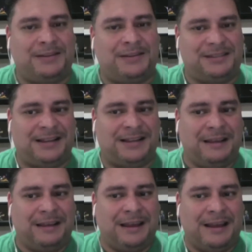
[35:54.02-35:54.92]
to see
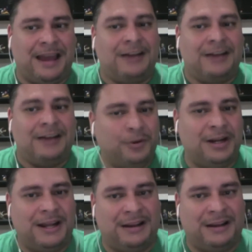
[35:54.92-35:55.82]

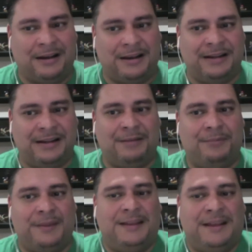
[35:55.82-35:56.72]
included in
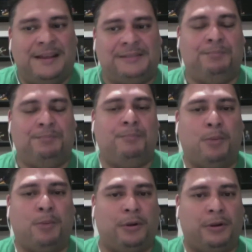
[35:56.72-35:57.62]
this
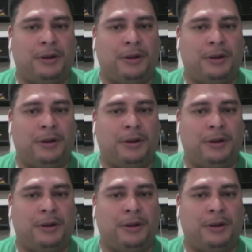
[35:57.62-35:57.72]
mobile.